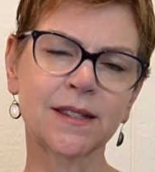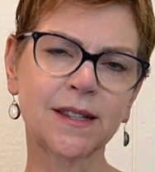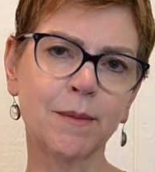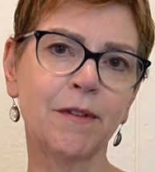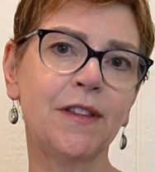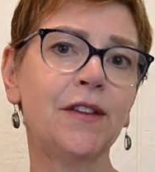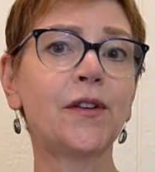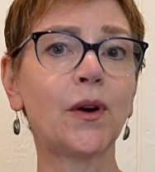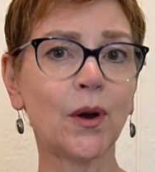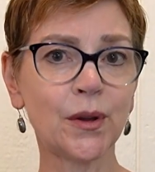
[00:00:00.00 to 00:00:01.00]
Some of these
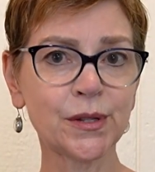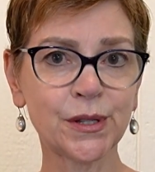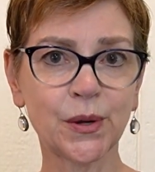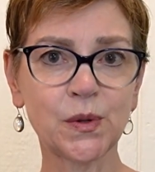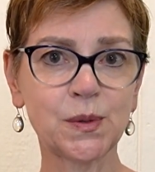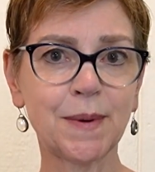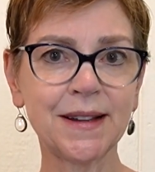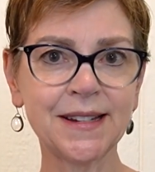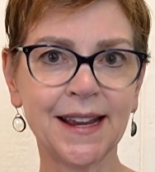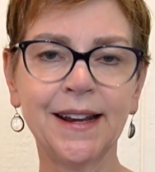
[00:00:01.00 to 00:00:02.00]
are also
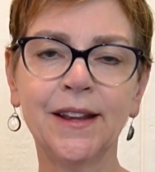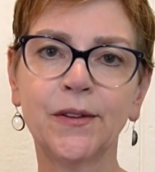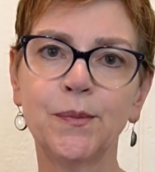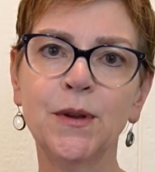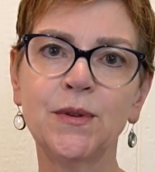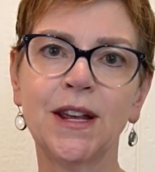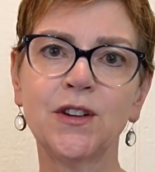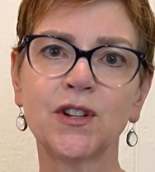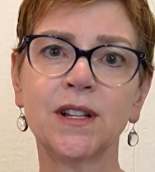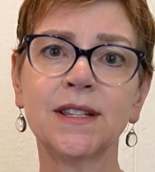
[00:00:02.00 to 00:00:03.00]
spontaneous
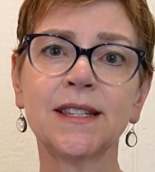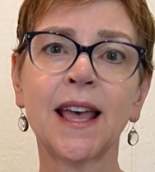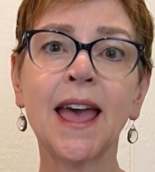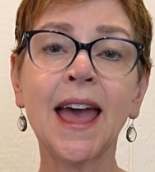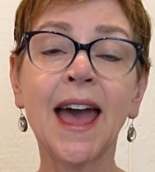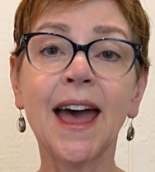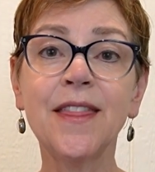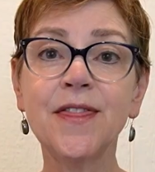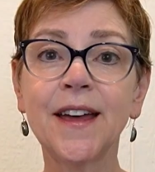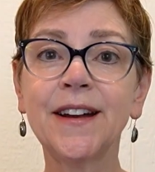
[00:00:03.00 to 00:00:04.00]
mutations.
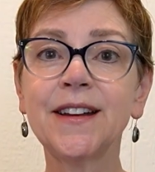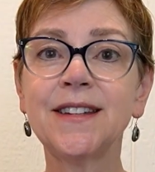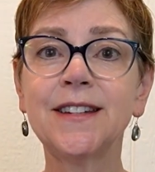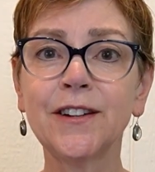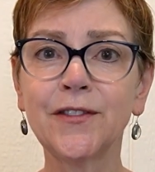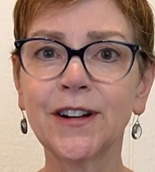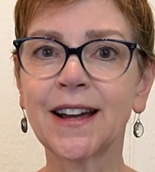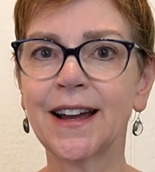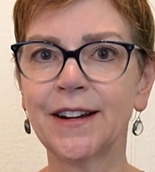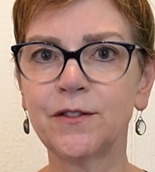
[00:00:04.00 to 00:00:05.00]
And then a different
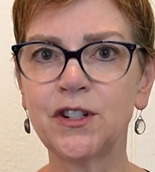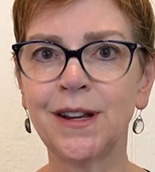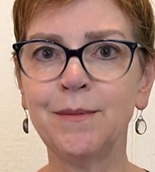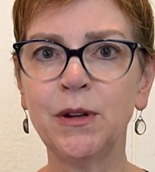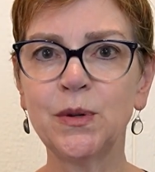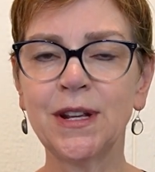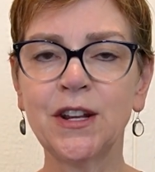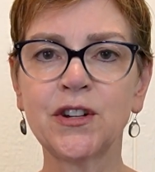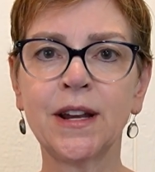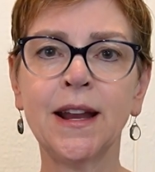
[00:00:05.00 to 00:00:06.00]
kind of gene
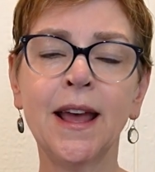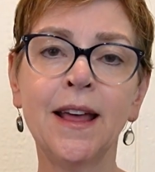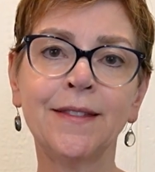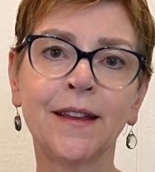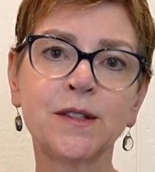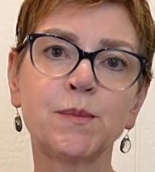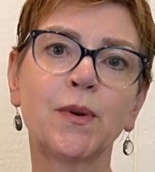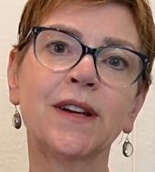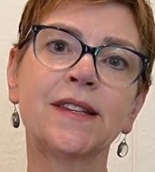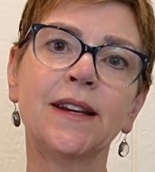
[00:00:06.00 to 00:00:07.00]
mutation that's
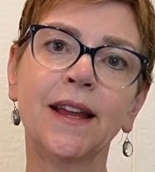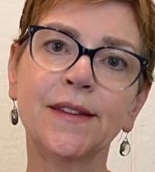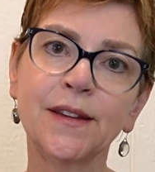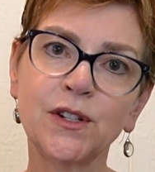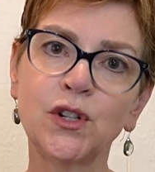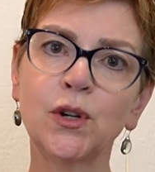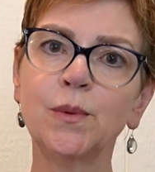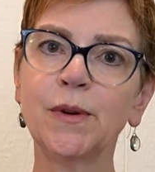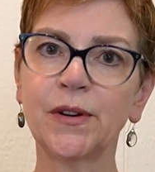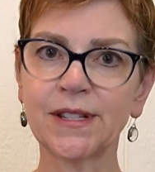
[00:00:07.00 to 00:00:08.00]
present in the
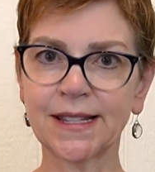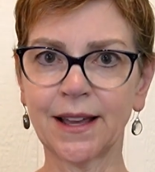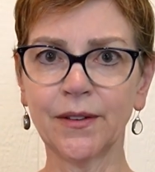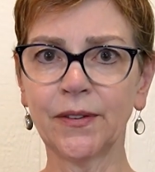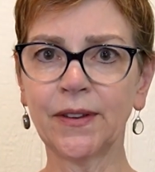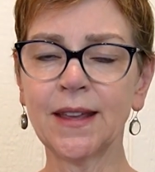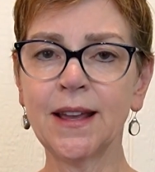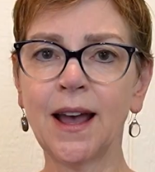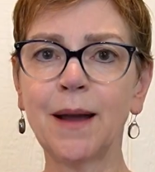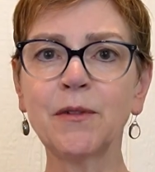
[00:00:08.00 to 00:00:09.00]
tumor cells.
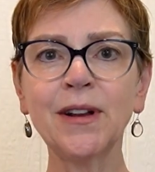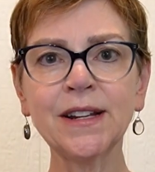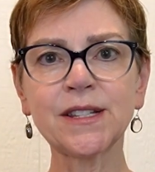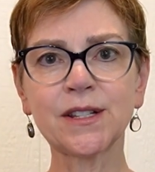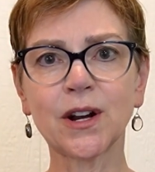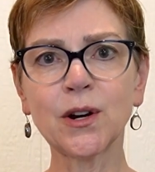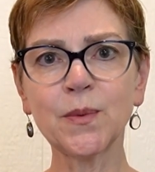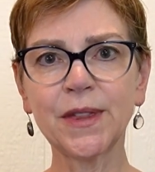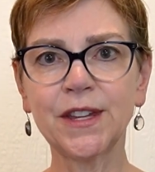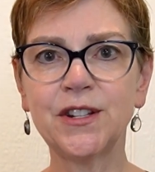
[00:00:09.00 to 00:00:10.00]
I'm going to start
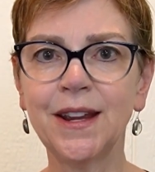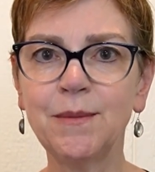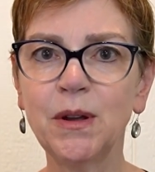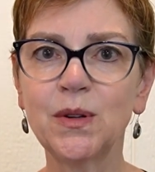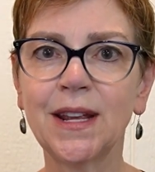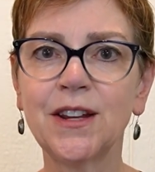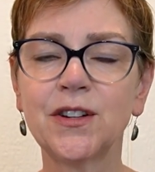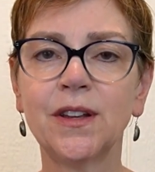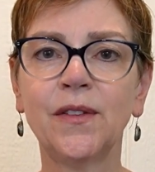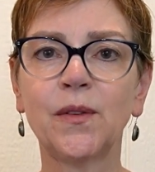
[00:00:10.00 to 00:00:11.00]
with the gene
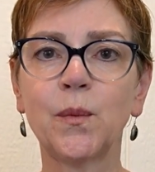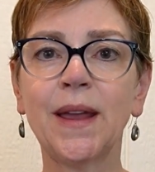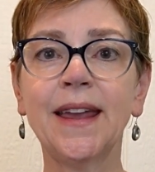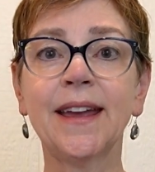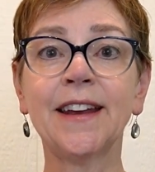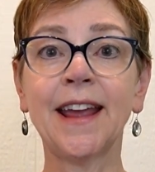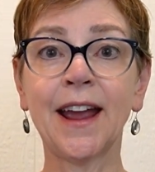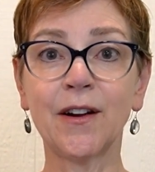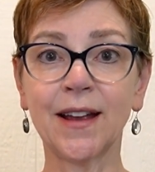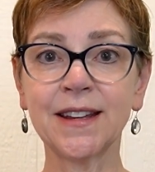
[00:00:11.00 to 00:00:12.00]
mutations we
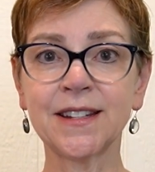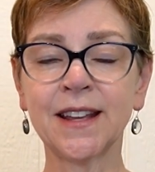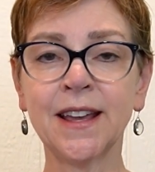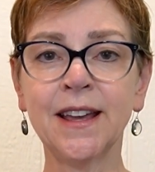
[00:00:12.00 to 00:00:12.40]
inherit.